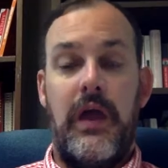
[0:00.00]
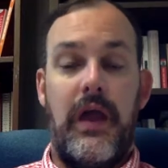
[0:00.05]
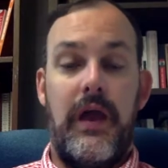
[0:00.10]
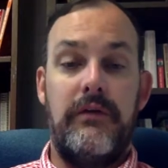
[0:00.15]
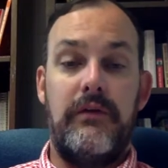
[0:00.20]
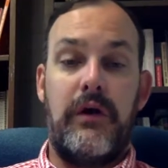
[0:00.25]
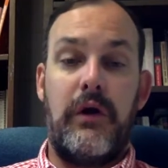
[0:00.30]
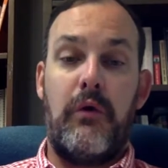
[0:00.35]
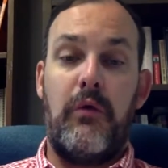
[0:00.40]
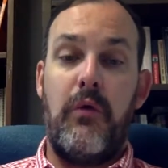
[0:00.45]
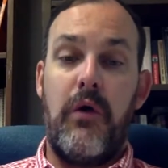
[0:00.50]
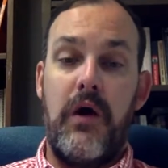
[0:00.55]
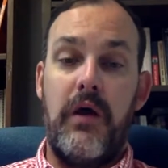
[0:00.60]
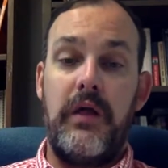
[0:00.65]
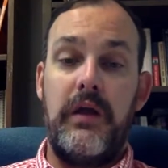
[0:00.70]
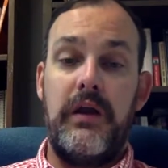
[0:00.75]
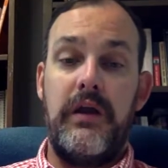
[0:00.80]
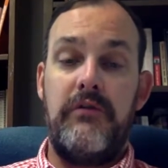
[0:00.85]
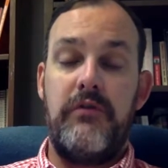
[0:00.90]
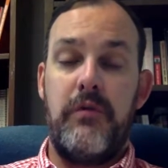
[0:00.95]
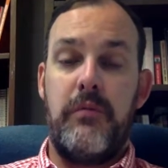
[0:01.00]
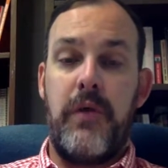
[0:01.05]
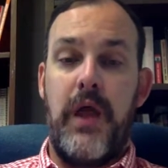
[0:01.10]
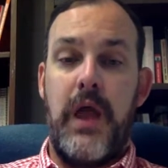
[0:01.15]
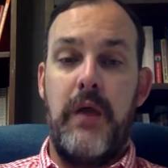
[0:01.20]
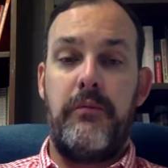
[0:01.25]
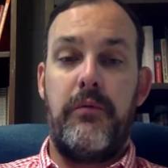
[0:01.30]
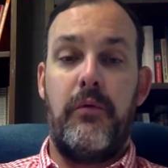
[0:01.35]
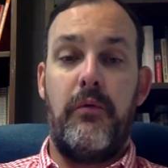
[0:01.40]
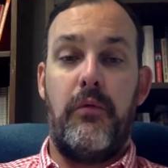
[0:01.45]
and the quality of your
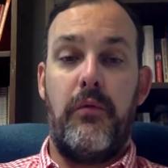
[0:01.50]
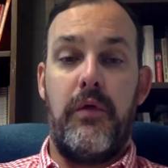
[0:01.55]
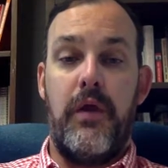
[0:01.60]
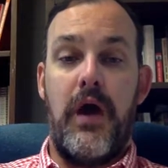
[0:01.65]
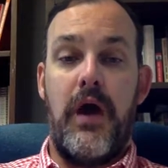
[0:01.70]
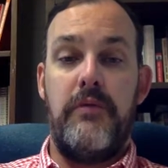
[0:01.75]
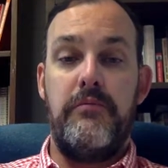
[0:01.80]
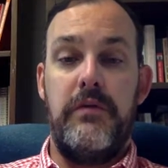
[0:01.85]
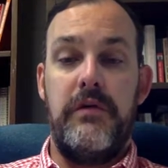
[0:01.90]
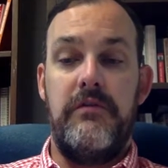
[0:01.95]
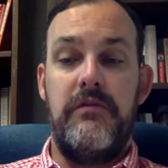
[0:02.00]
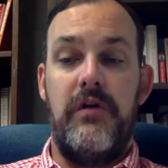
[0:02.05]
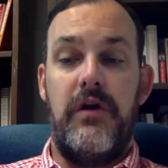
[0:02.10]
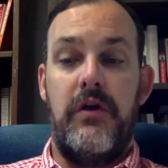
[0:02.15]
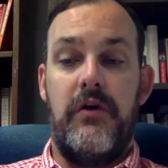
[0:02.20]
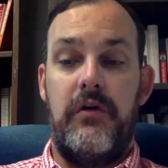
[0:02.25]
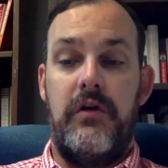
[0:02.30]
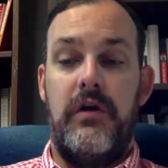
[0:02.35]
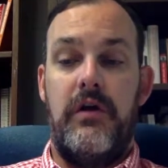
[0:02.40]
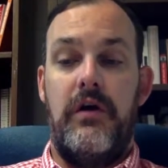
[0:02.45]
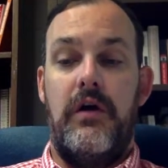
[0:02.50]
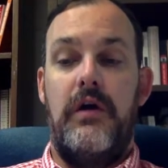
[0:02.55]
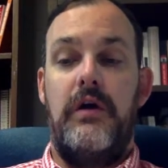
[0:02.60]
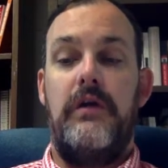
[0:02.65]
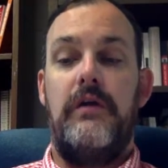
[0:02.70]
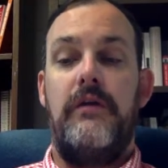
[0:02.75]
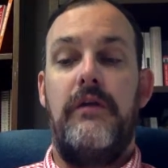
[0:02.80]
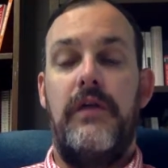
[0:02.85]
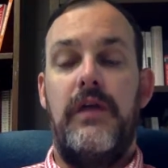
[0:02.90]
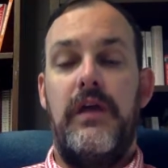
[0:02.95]
paper will not be very good.
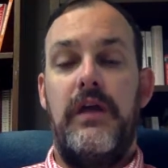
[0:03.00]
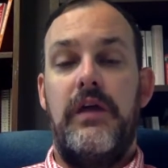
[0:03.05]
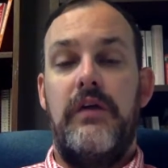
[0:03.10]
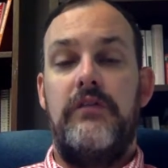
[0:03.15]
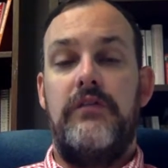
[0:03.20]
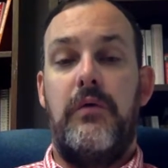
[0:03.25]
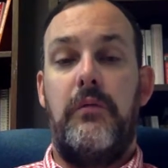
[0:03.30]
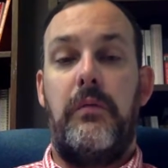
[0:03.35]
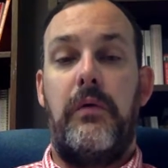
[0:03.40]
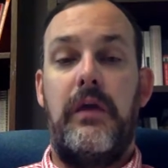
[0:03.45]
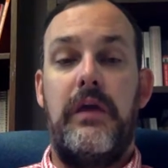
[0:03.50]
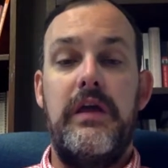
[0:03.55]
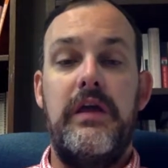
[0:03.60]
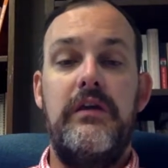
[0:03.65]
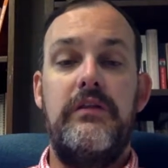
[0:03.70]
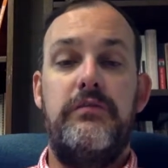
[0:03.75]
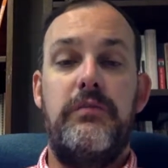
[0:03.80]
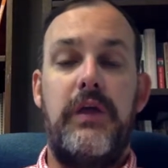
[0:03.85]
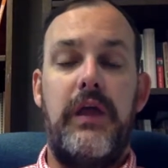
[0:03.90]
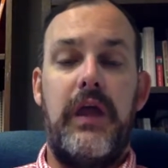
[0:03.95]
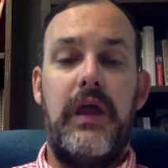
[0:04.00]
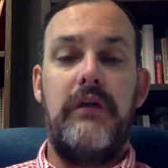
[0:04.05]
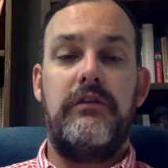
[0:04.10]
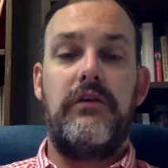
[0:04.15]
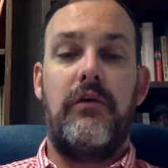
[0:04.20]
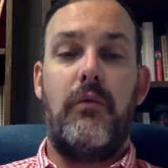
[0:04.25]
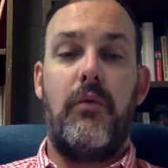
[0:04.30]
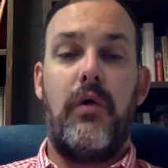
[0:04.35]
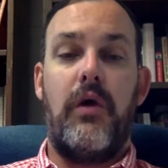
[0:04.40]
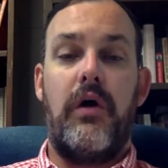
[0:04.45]
So please begin
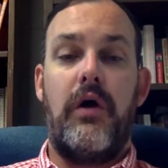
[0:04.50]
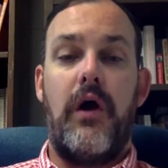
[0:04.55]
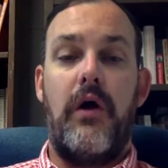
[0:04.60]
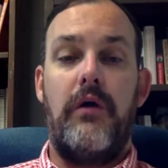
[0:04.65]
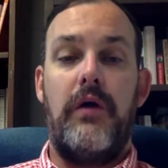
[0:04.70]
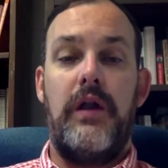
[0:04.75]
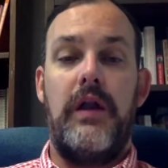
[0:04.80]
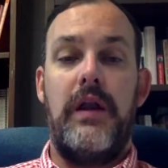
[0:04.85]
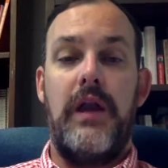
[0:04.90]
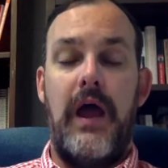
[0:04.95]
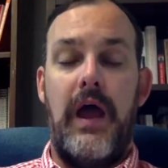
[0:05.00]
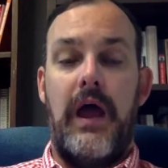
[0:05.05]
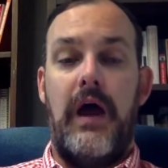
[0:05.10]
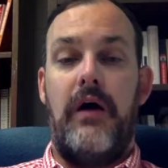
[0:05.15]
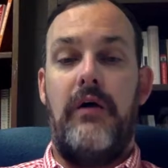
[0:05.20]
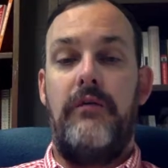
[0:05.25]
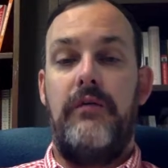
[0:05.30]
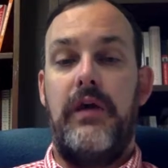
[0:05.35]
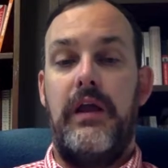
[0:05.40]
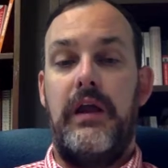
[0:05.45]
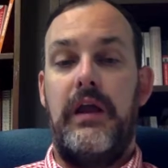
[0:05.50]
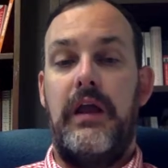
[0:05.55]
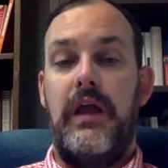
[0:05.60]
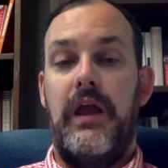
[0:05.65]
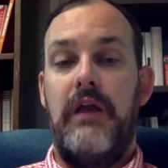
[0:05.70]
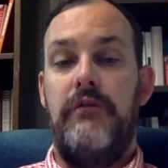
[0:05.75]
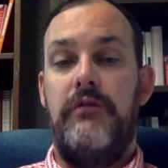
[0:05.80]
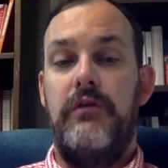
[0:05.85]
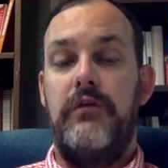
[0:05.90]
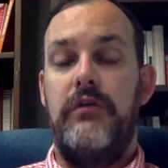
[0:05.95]
to work on it now. And
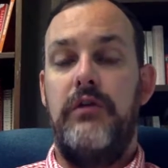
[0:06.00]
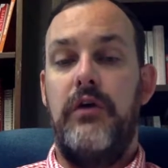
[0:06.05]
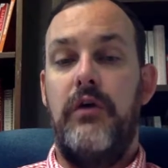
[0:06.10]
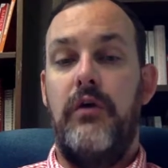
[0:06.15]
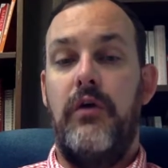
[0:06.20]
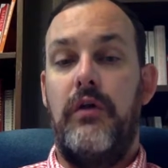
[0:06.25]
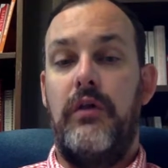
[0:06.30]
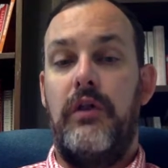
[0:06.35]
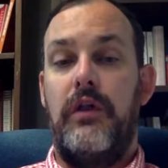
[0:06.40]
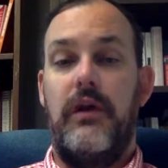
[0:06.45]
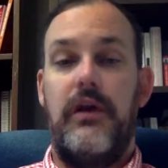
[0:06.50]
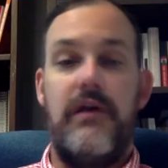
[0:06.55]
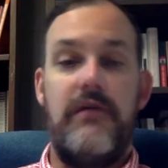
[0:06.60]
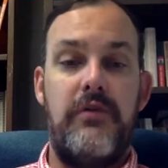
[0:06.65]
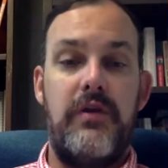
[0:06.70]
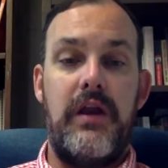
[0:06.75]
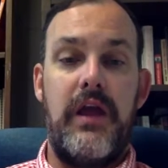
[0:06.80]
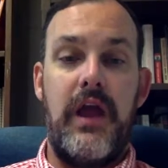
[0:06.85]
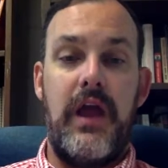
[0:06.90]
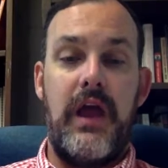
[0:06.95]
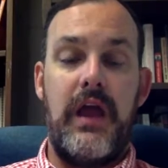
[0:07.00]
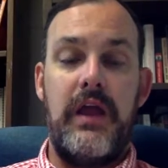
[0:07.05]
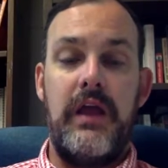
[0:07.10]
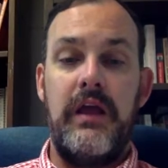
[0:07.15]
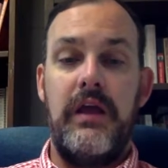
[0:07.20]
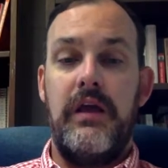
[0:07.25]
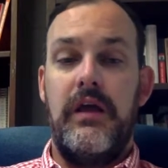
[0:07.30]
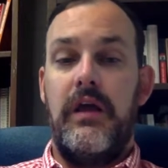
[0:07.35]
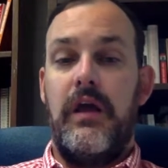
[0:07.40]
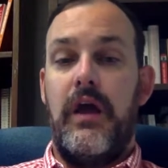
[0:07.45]
again, if you do a little every day,
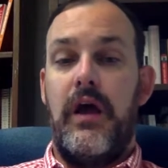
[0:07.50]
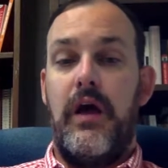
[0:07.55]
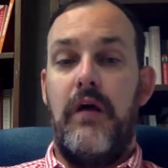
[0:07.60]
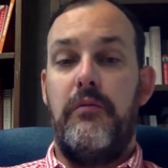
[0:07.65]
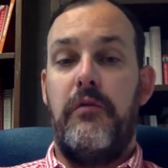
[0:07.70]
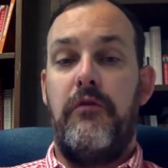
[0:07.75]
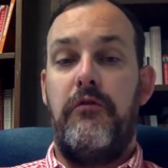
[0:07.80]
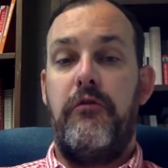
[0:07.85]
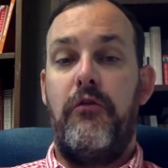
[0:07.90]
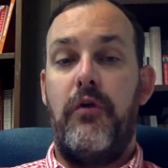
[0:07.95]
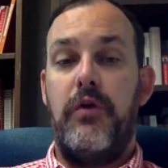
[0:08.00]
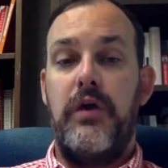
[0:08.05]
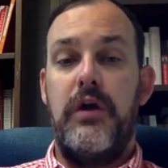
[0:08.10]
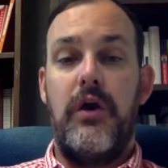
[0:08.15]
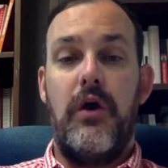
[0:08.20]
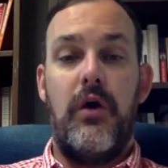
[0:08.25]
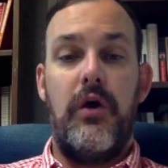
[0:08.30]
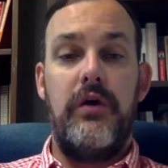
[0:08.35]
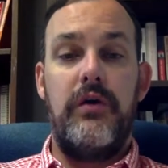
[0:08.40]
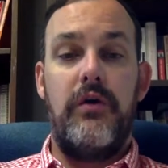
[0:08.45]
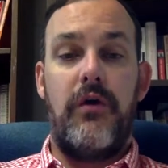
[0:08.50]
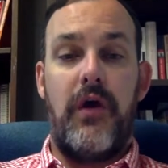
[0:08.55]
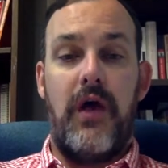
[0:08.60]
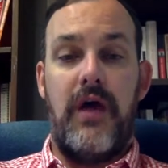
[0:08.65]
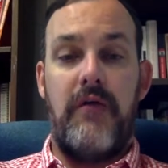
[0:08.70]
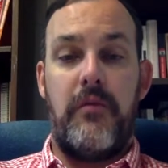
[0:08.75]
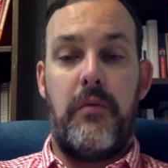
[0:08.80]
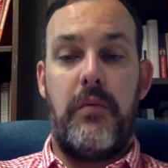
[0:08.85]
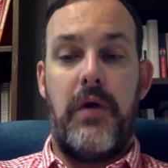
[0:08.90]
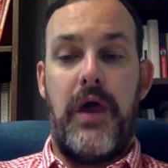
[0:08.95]
before you know it, you'll
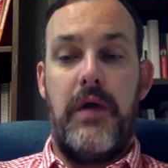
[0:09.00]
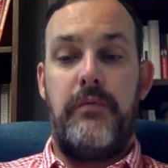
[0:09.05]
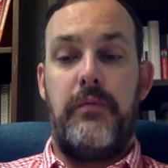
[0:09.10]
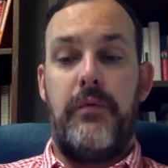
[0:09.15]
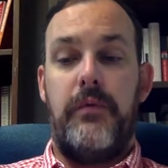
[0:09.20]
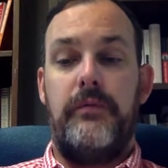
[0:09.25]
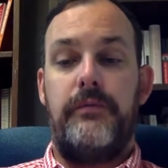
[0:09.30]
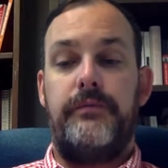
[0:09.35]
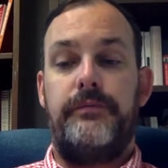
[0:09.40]
have a paper.